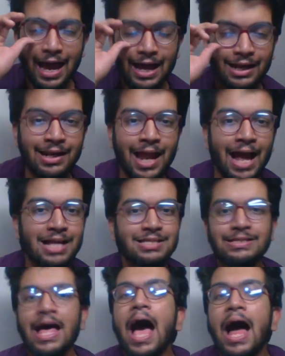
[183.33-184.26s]
And that's
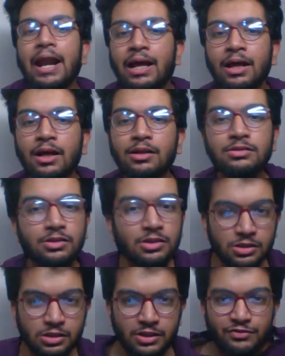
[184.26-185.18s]
that. I was
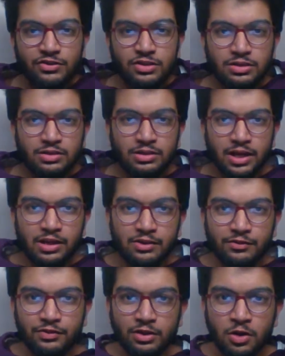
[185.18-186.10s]
on different kind
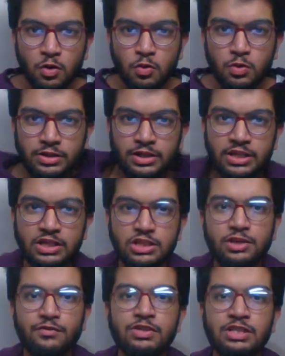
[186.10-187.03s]
of a old
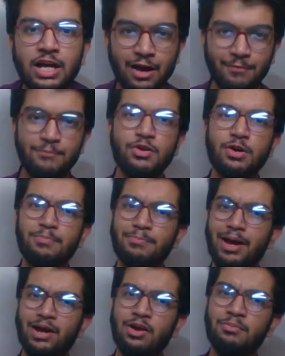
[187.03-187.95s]
t-shirt which I brought
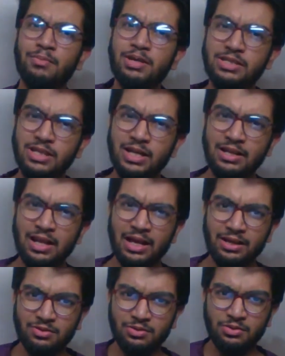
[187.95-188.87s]
back on my channel.
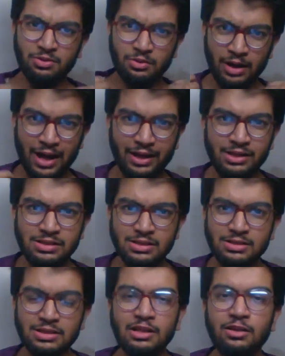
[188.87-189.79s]
I don't know. I
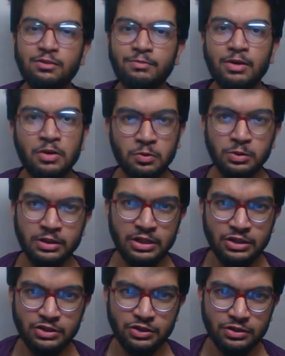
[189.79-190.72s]
just love my old
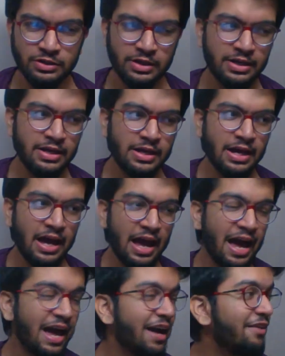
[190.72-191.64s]
t-shirts.
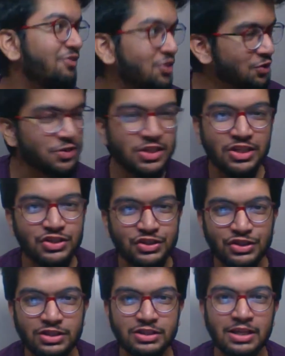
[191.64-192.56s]
I have new
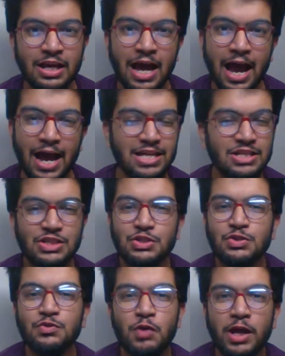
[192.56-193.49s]
t-shirts. I just
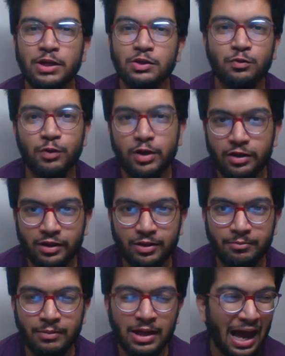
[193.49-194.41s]
don't like to wear
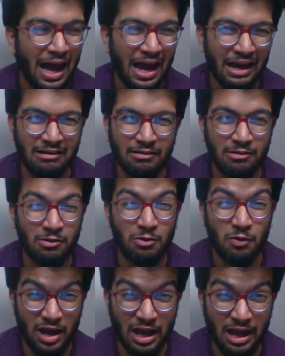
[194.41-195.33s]
them. I don't
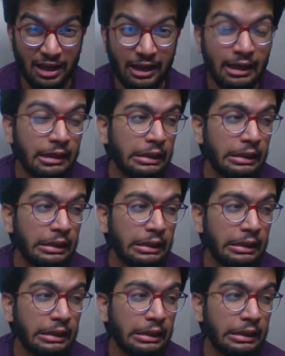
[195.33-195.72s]
know why.